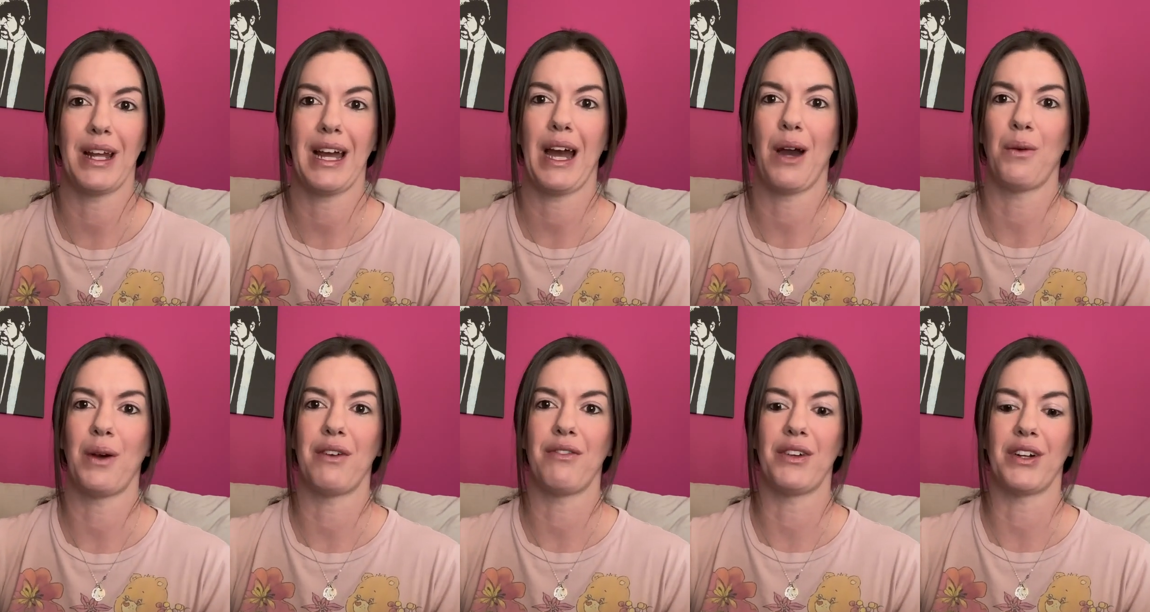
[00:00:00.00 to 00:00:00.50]

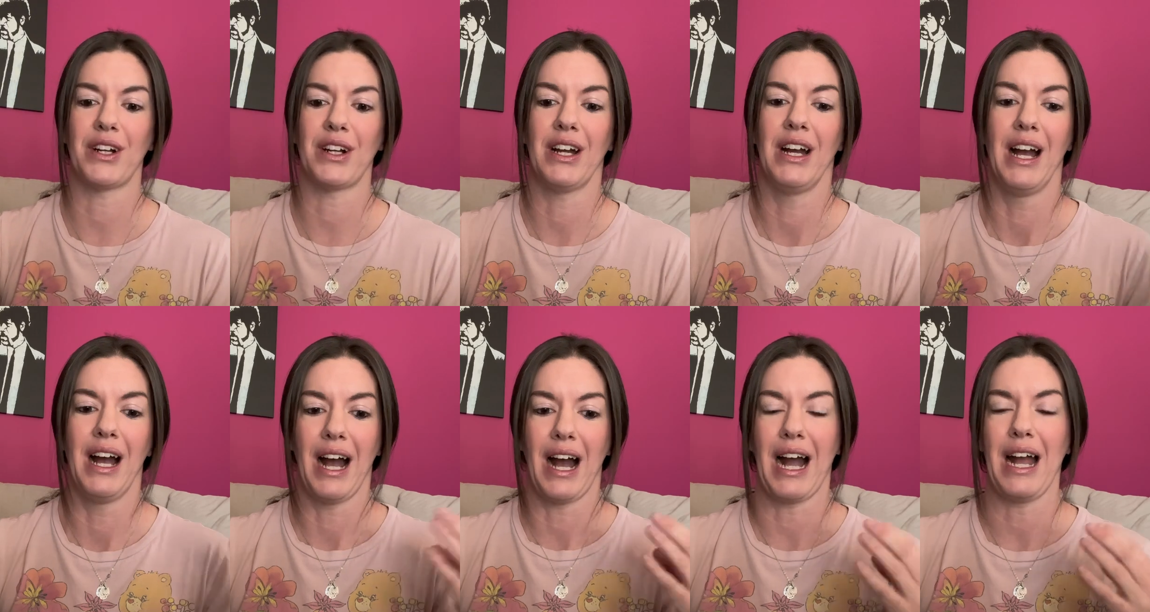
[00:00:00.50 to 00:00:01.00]
However,
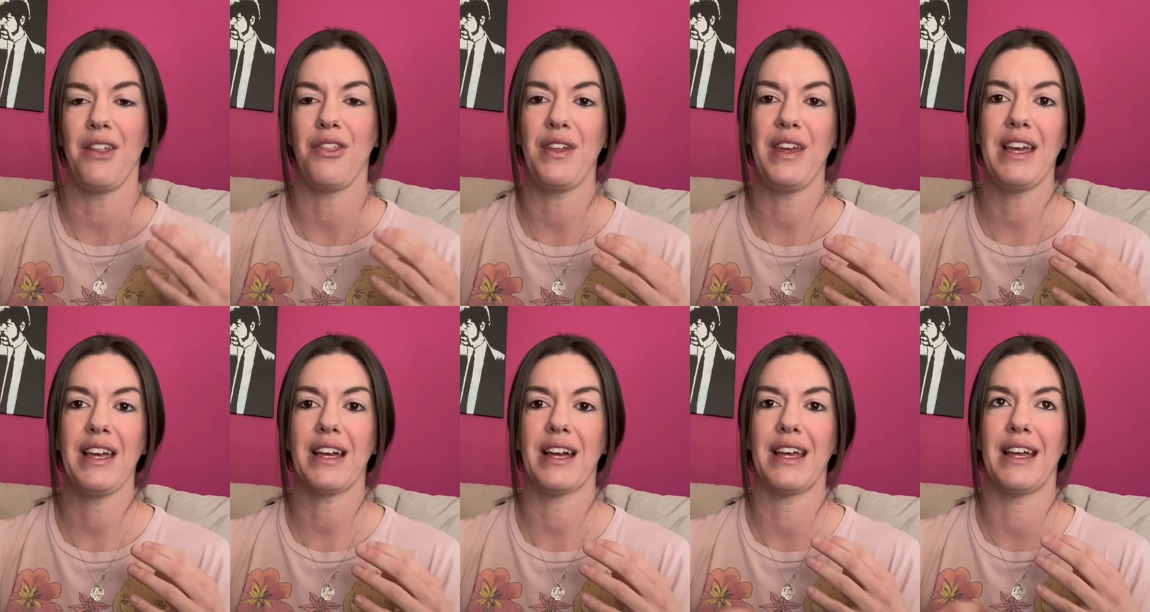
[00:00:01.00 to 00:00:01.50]
I
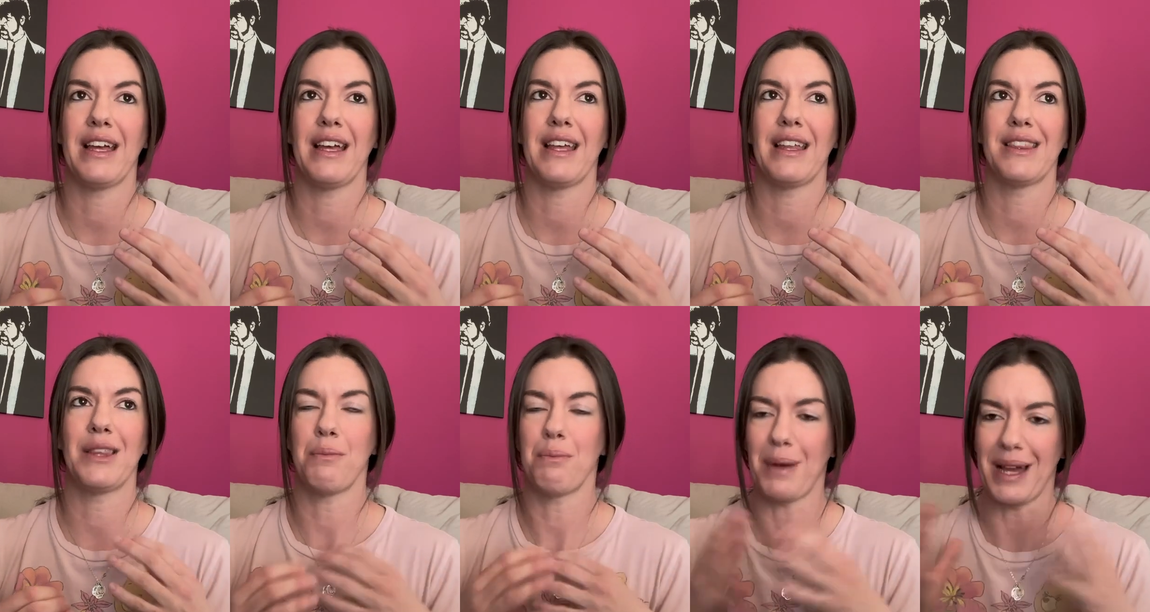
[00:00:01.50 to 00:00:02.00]
think
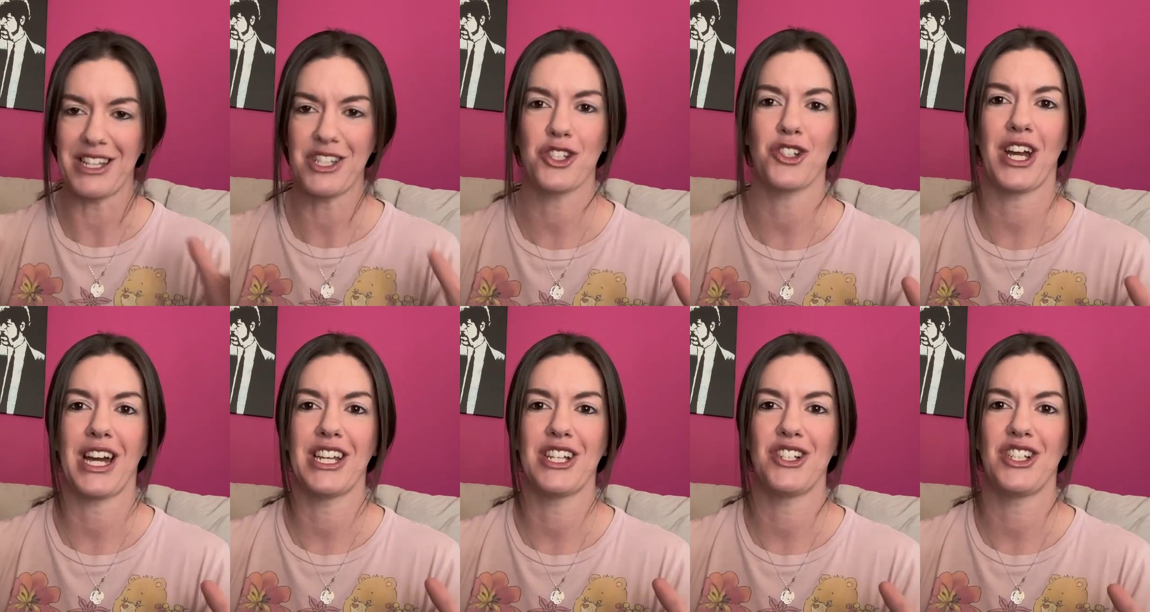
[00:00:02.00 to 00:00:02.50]
the best
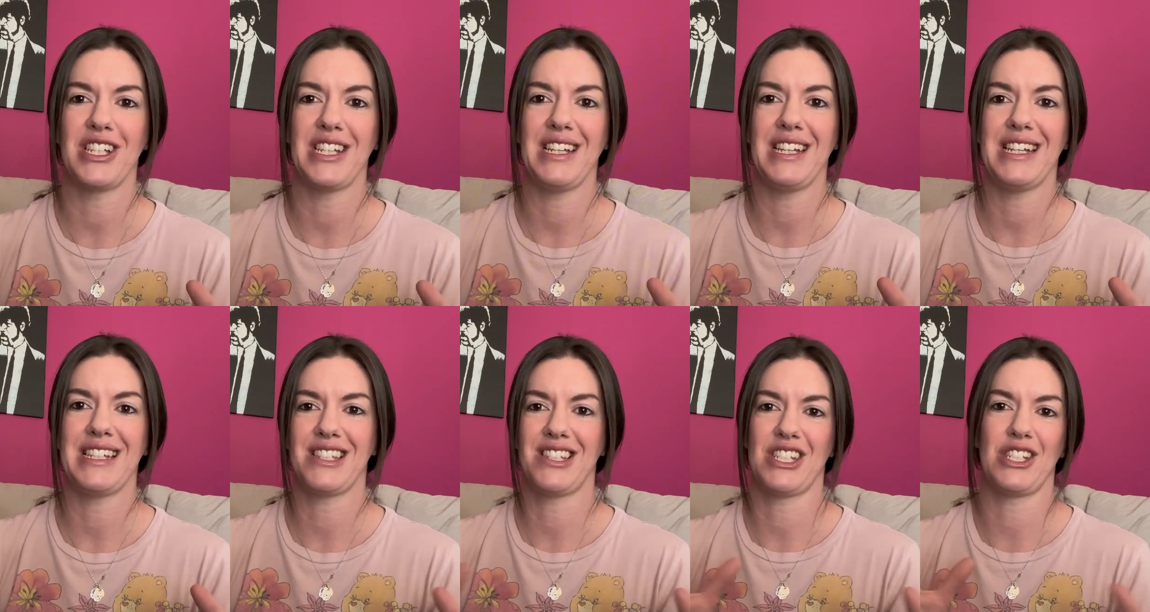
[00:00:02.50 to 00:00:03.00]
strategy
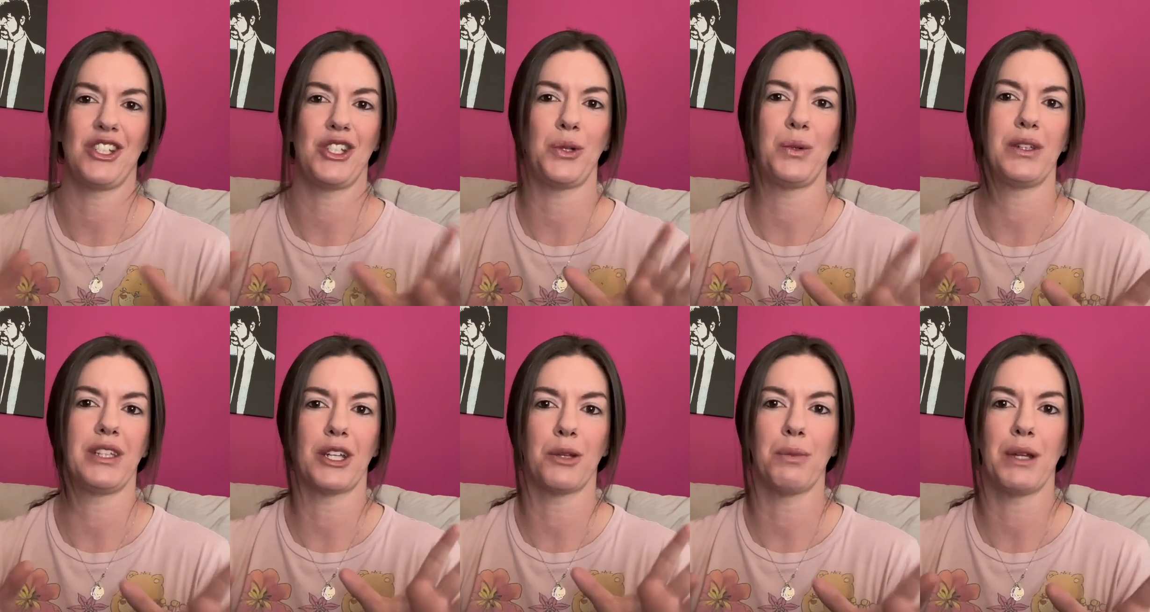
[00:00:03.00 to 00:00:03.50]
is to do a
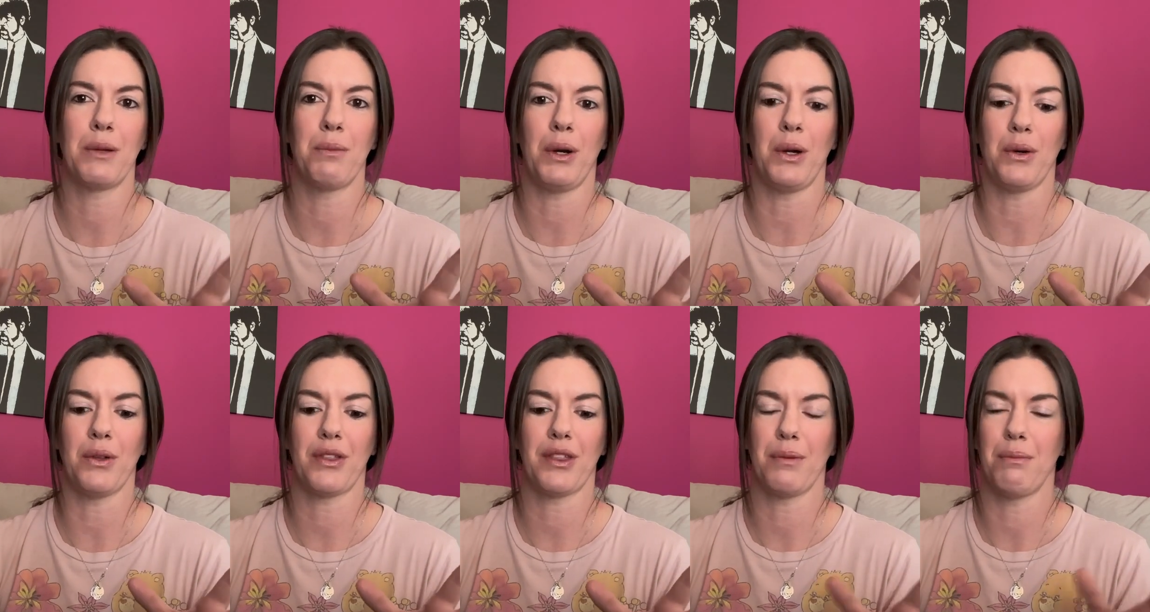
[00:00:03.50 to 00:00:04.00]
little bit of
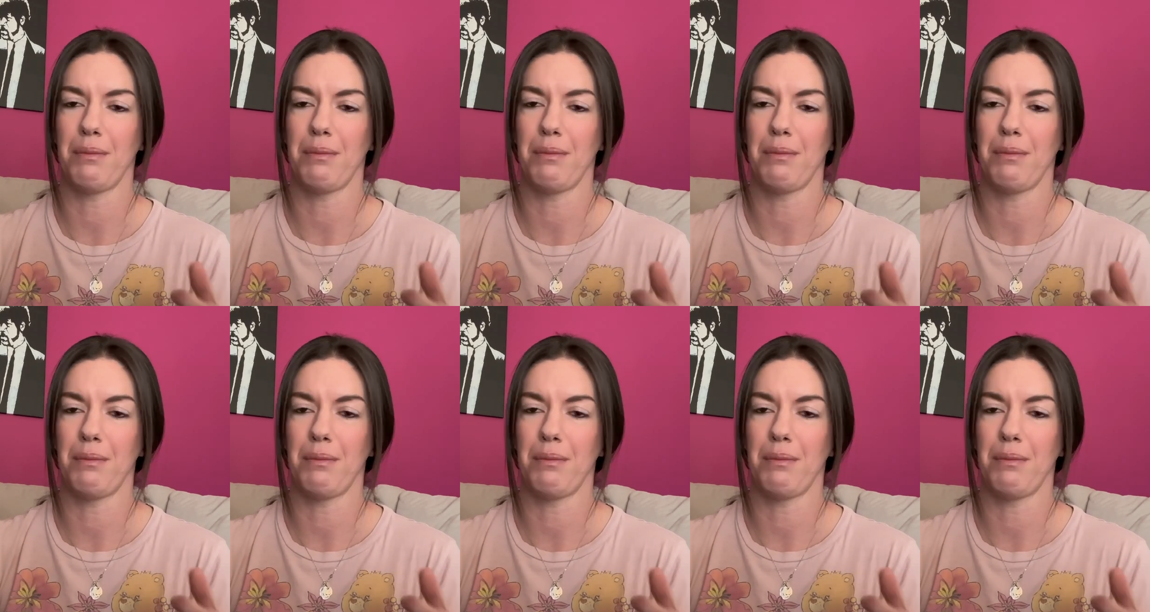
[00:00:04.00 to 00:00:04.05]
both.